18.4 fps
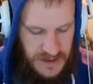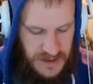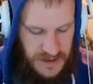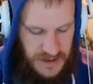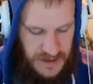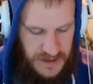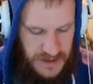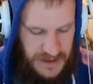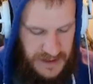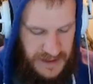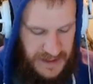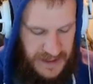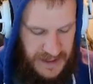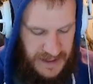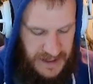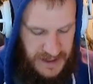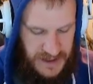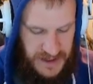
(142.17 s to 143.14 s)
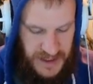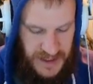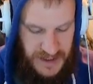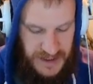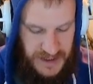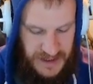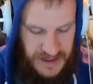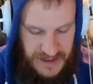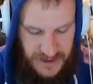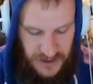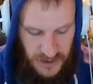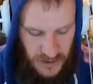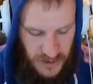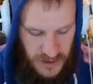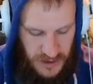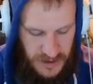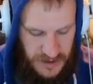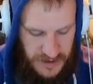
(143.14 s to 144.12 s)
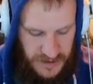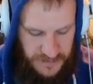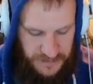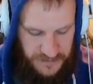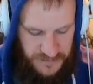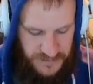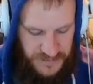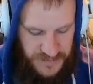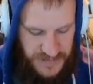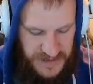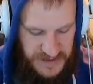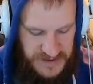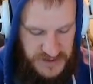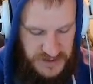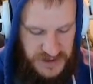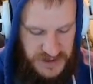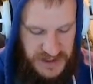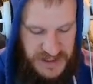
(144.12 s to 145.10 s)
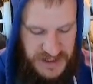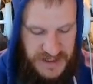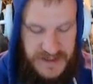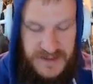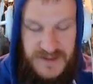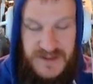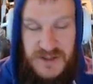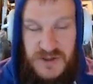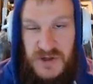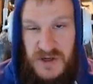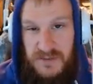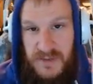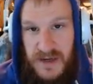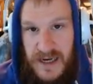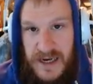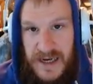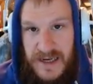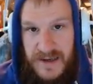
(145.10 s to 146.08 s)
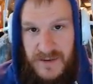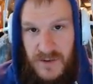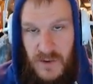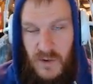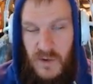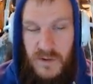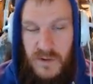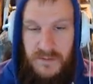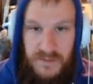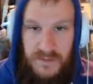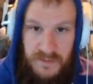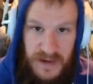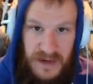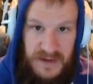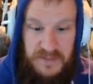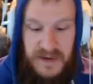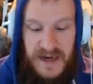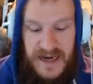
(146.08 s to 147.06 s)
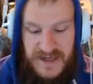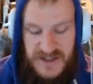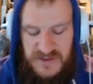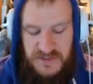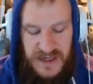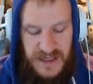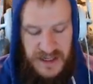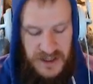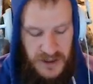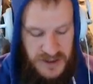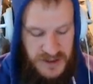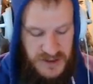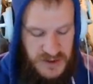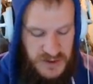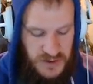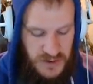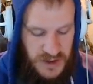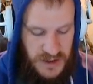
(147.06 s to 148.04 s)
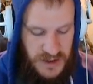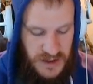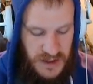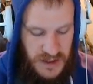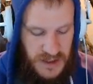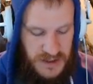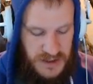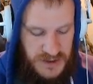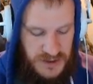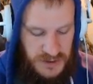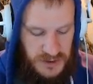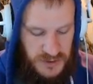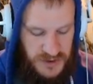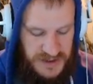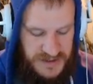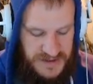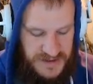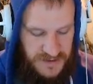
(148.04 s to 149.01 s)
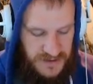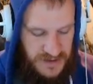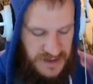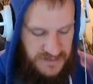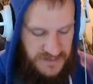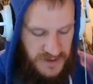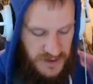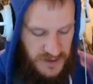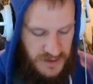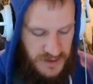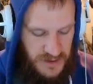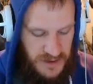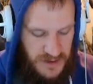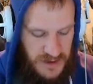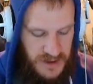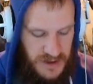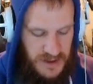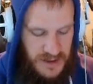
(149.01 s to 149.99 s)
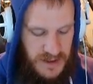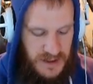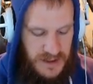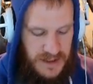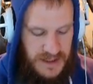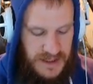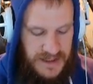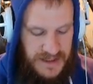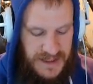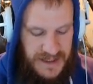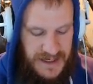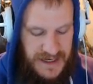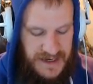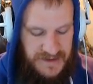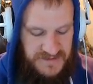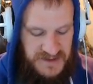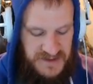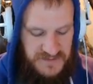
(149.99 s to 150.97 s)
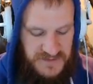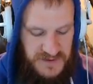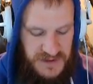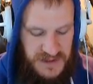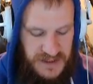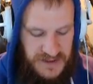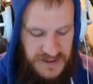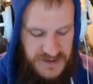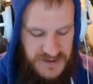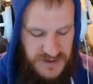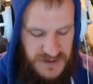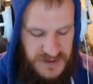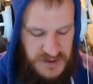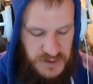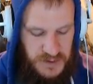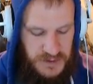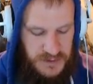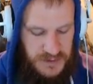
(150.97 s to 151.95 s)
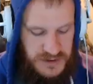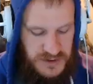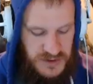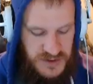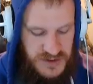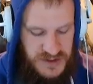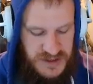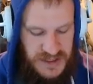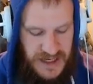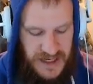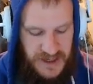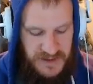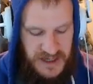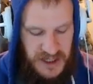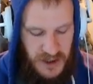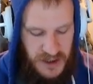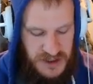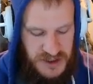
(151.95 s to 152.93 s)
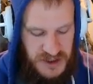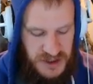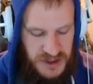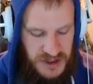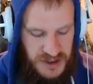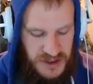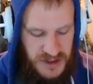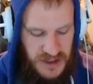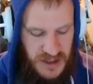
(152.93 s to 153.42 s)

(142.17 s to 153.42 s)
Uh, and they need um, these sort of things that you can buy or buy packs to buy in the honor store to increase their level, and they have different things. So this one reduces the enemy archer,